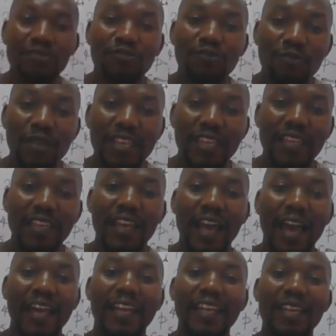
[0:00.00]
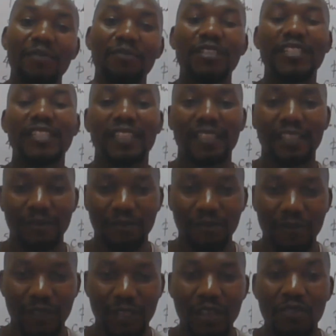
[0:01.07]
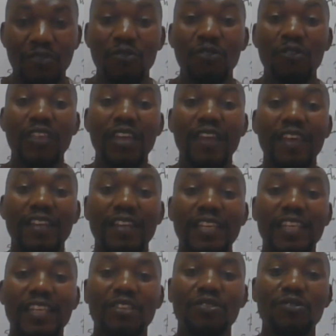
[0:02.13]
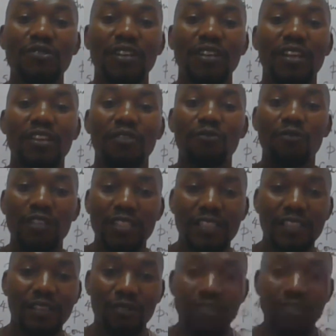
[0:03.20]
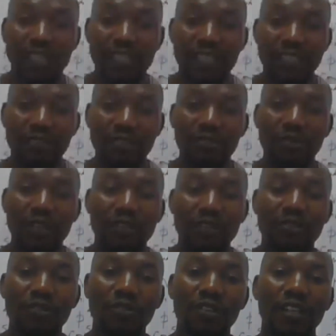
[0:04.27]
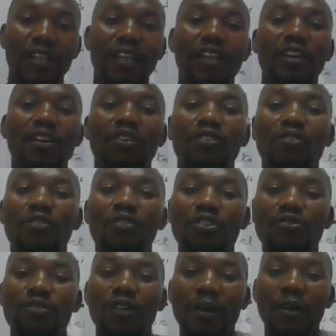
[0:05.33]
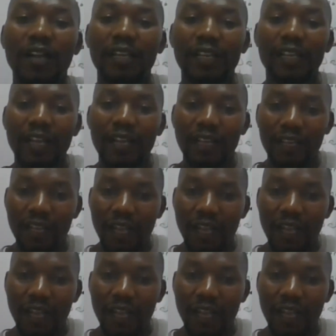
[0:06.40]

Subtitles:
used to be are empty. You go there, they are telling you what transaction do you want to do? Go to our